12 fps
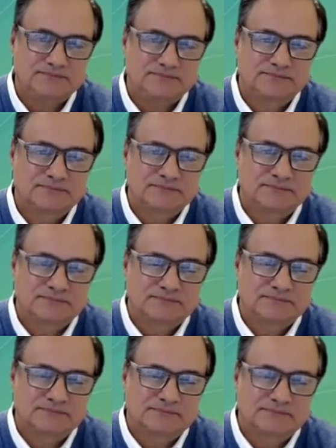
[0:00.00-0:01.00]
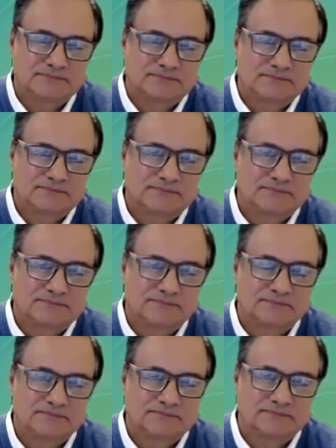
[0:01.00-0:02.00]

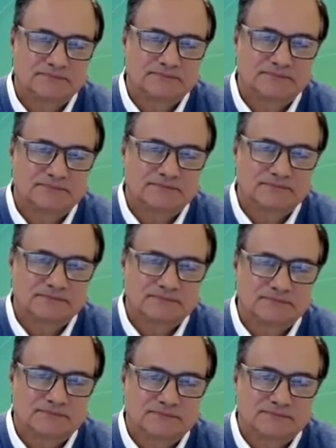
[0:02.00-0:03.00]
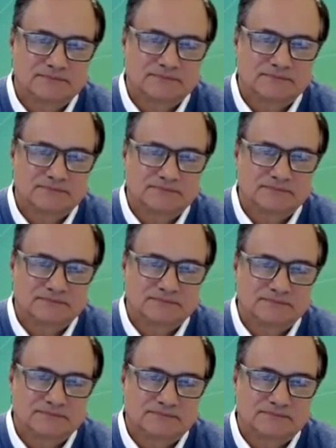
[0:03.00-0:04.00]

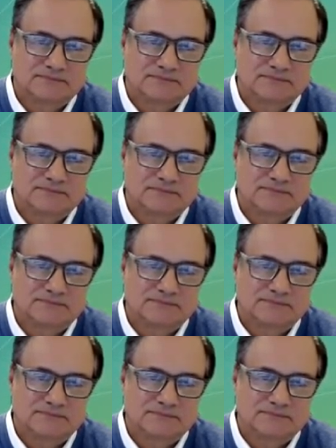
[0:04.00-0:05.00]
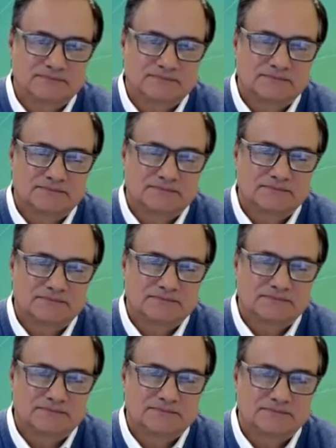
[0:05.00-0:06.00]

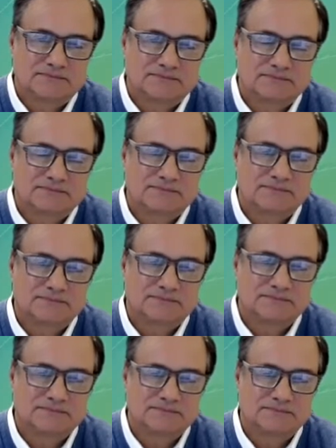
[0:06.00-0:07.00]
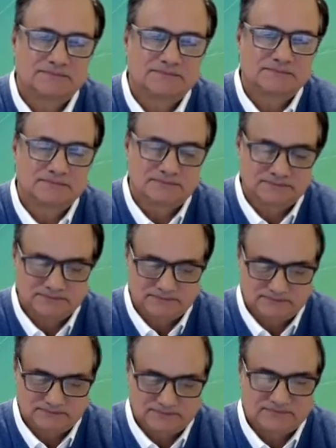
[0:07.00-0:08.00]
(silent)